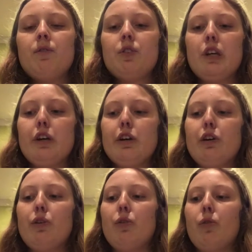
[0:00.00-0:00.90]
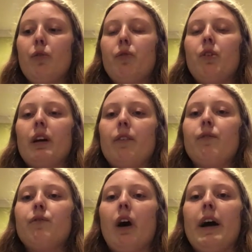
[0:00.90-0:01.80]
to
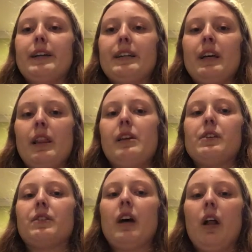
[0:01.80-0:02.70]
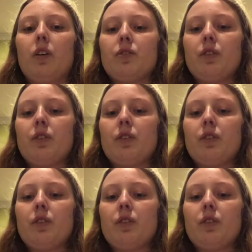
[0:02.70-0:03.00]
find these colors.